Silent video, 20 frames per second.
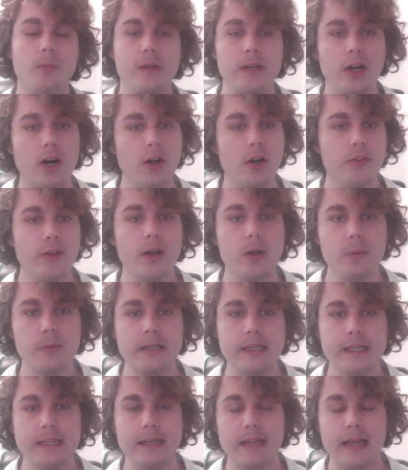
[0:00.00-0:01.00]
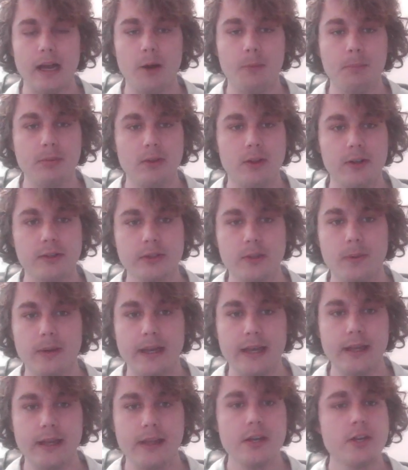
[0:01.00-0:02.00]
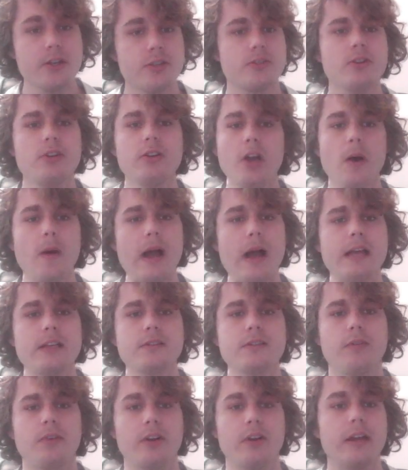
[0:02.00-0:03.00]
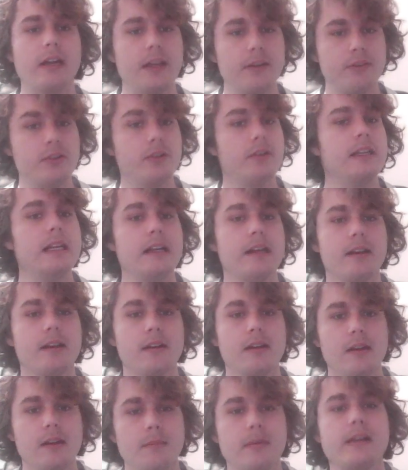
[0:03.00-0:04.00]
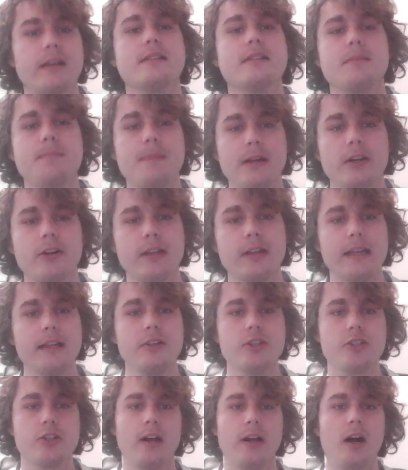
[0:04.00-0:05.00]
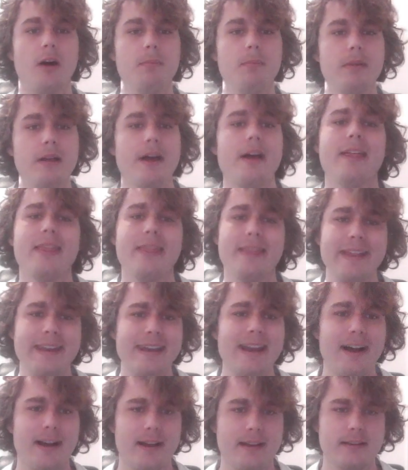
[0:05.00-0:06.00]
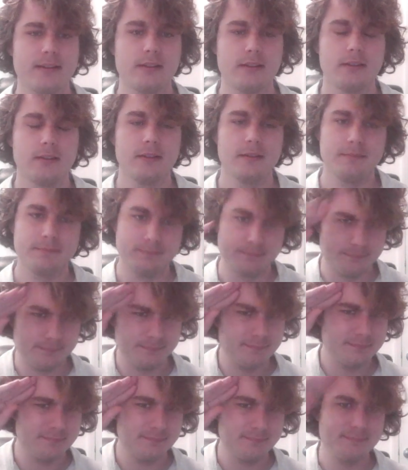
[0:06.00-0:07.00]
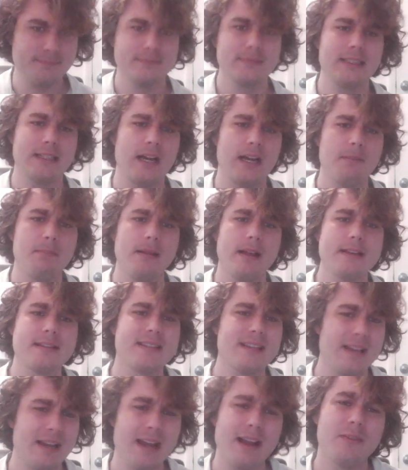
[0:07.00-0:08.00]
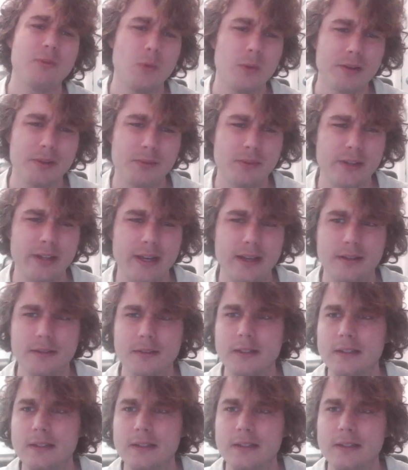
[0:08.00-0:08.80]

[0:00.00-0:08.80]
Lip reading: We all know we need help along the way. So go ask for it if you need it, because it's better to get your help than not. God bless and have a wonderful day.